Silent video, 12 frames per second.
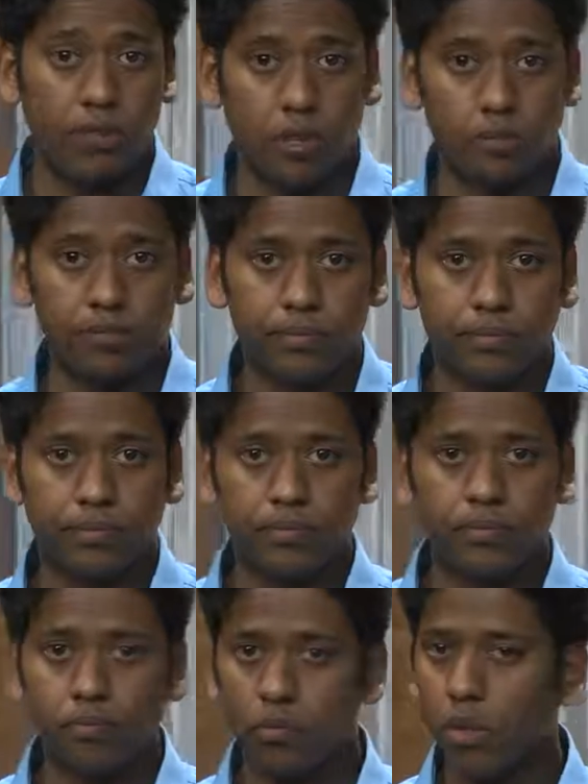revenue.
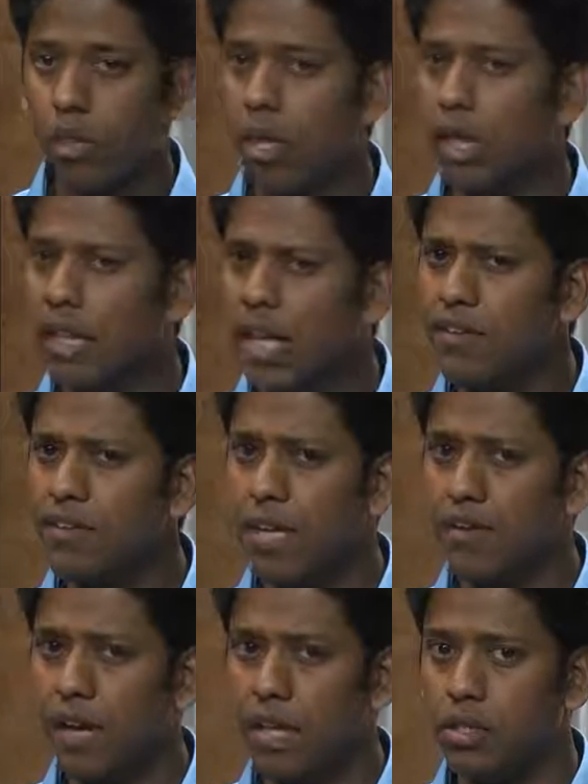
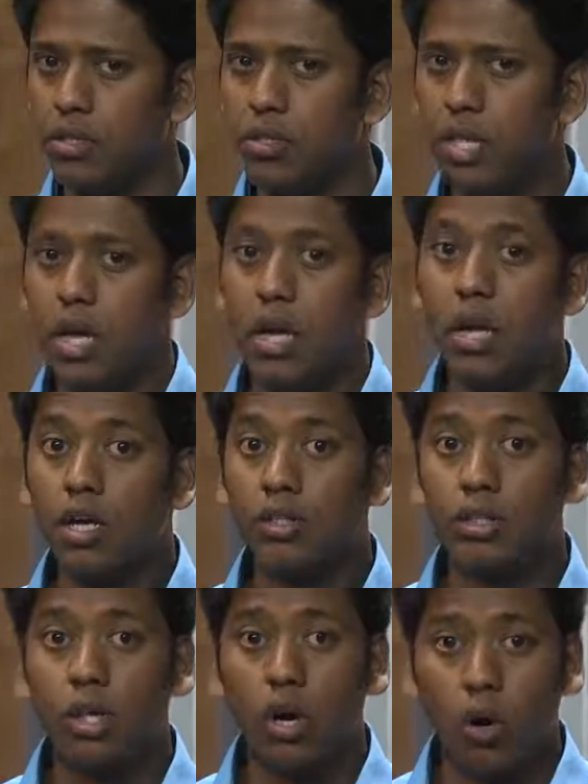Lifetime values
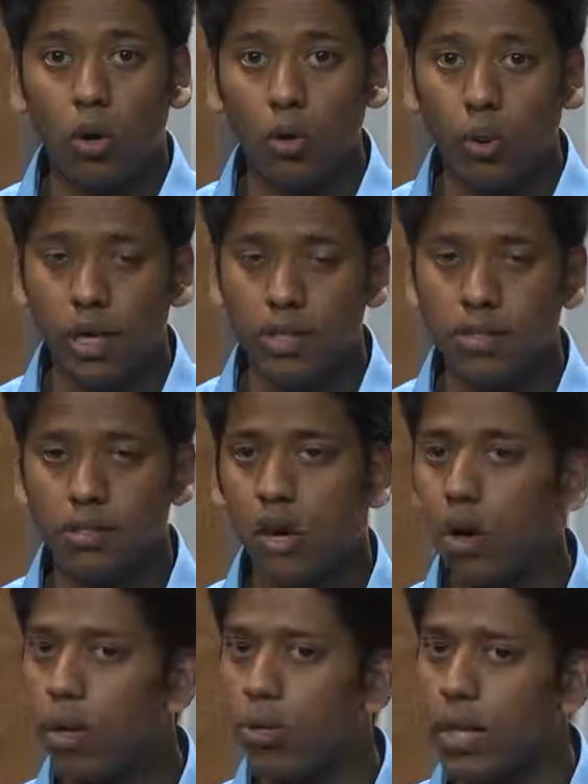should always
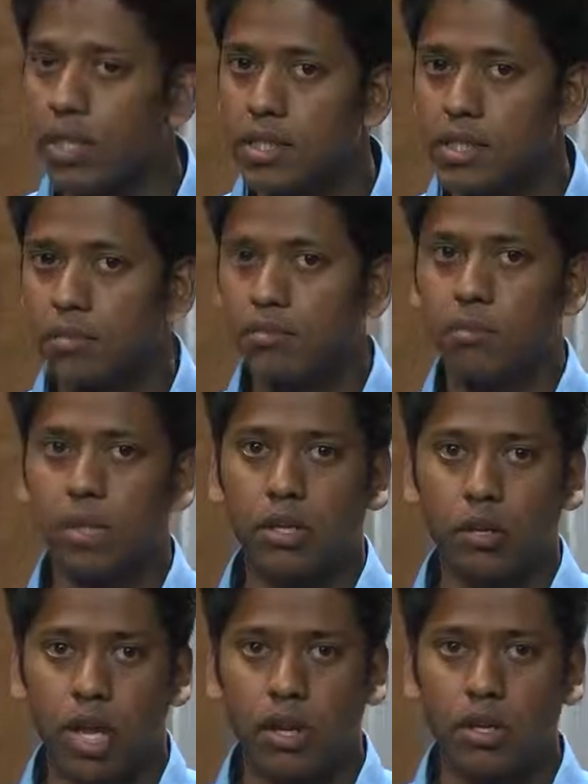be
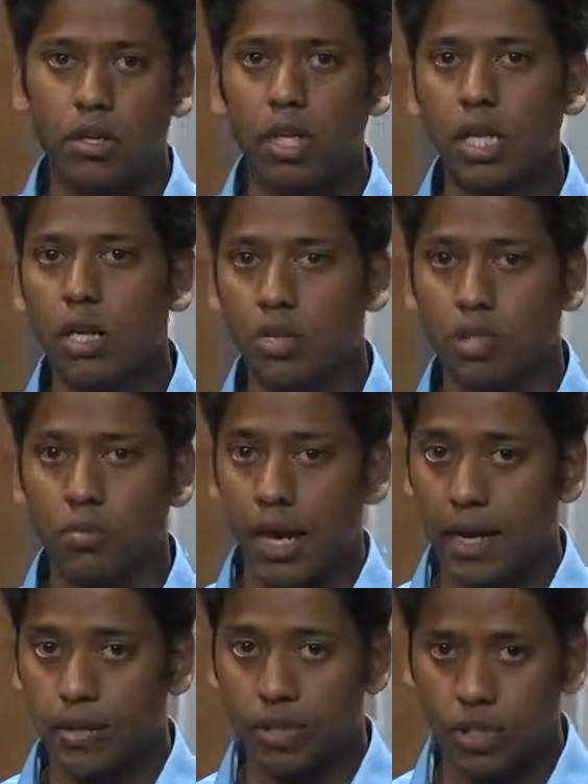greater than customer
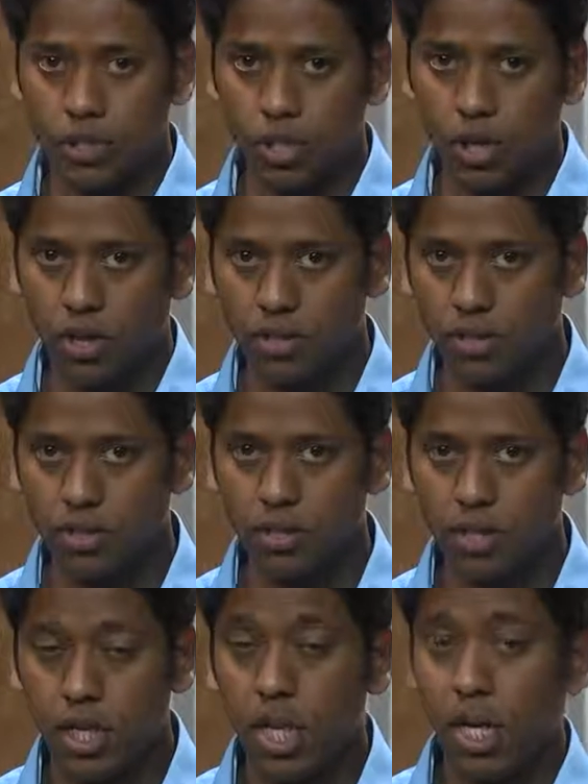acquisition costs.
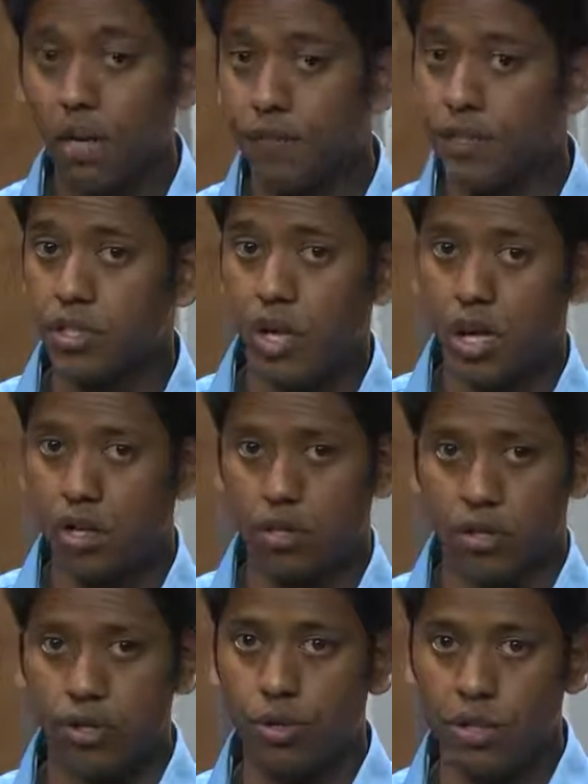If it's not,
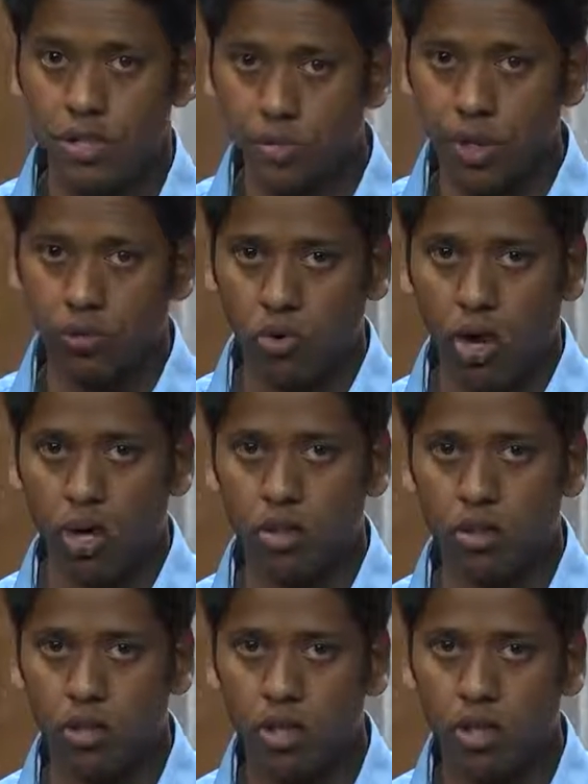you're doing something wrong.